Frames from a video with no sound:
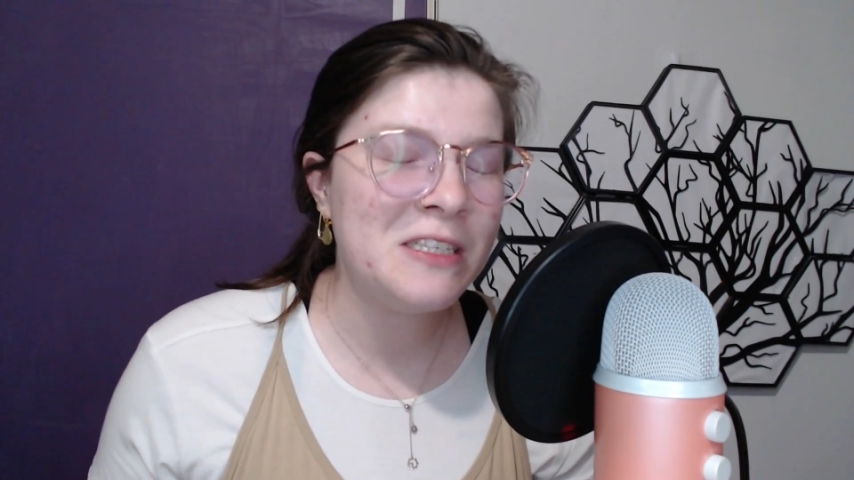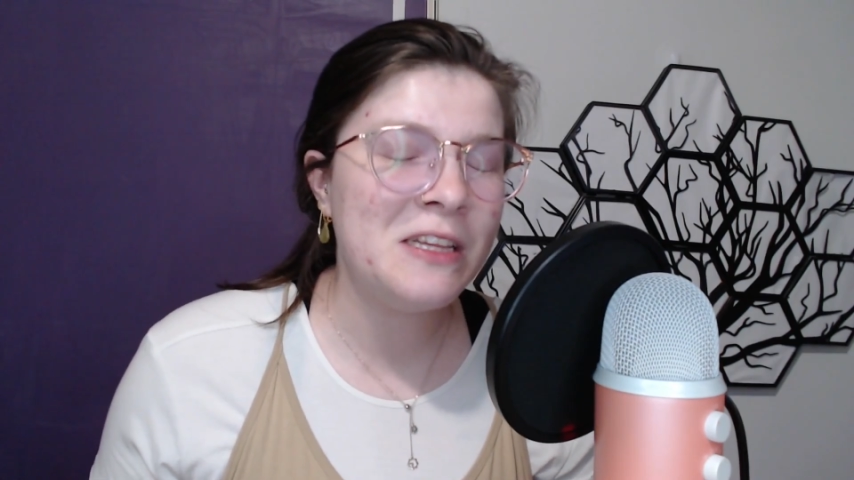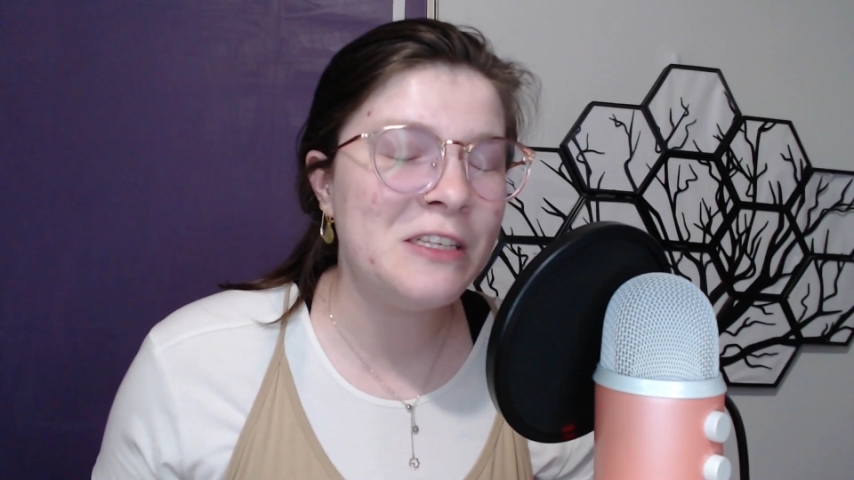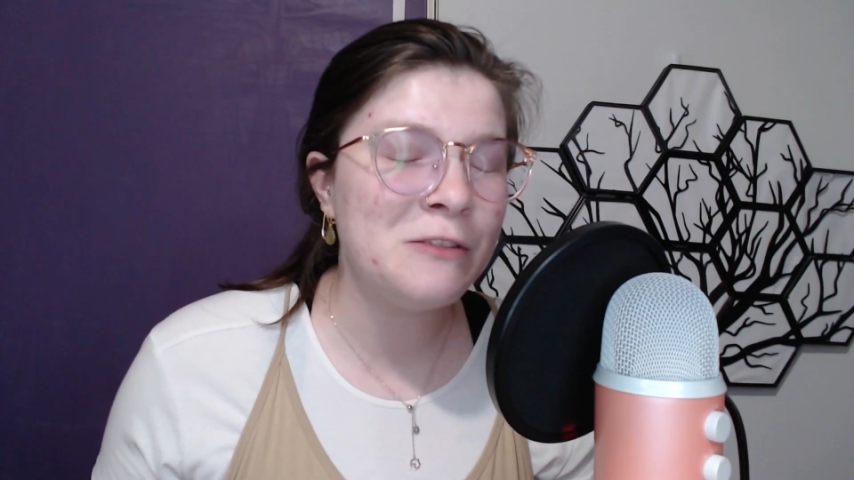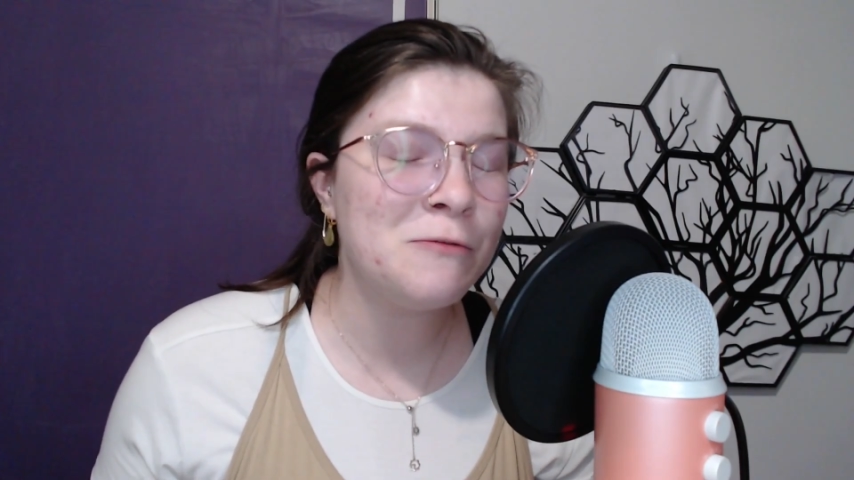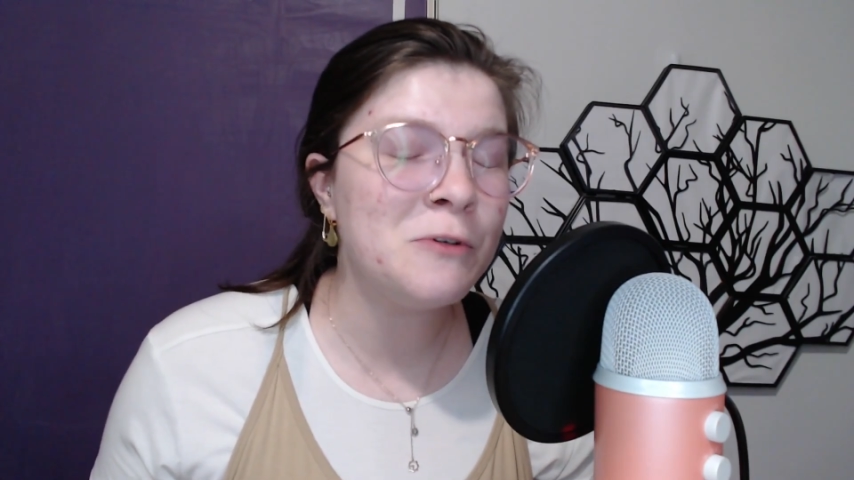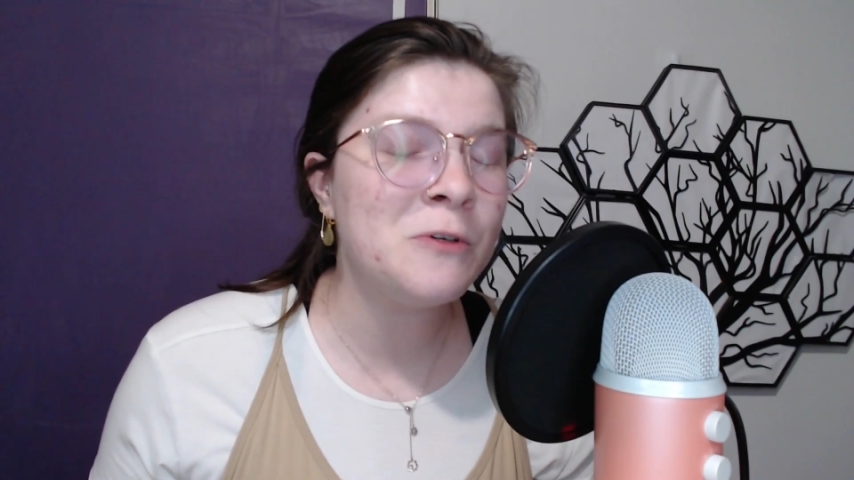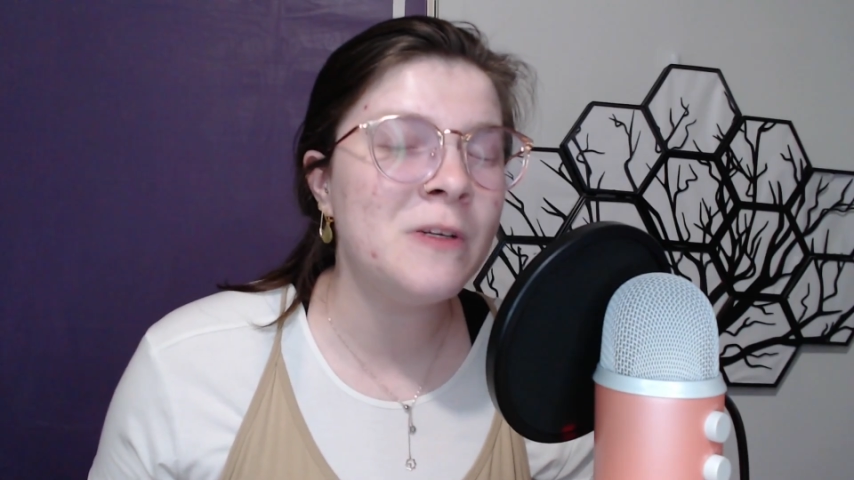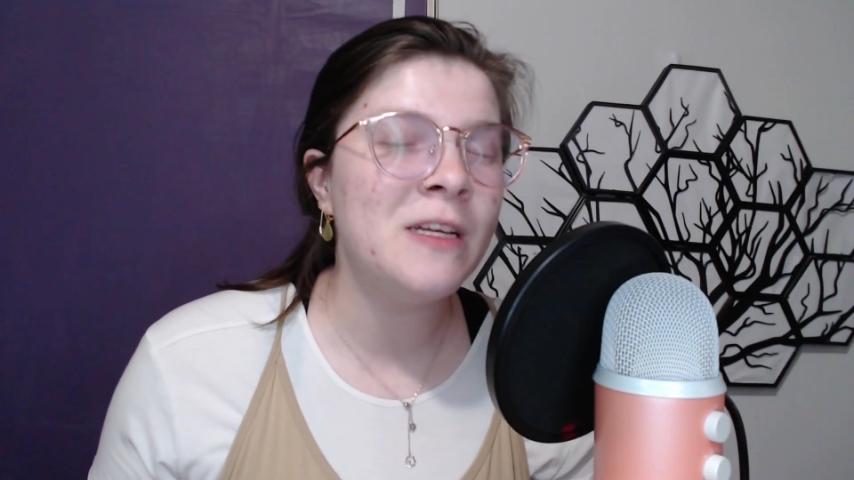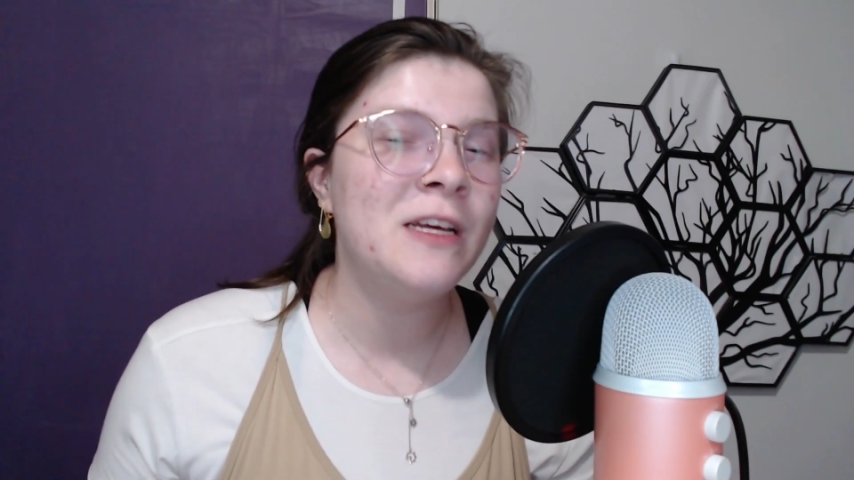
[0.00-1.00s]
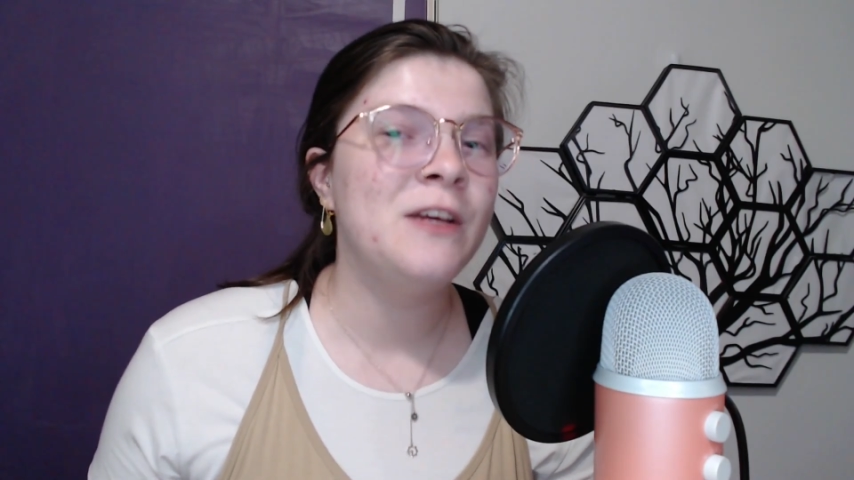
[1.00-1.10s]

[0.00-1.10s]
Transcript: to this rule,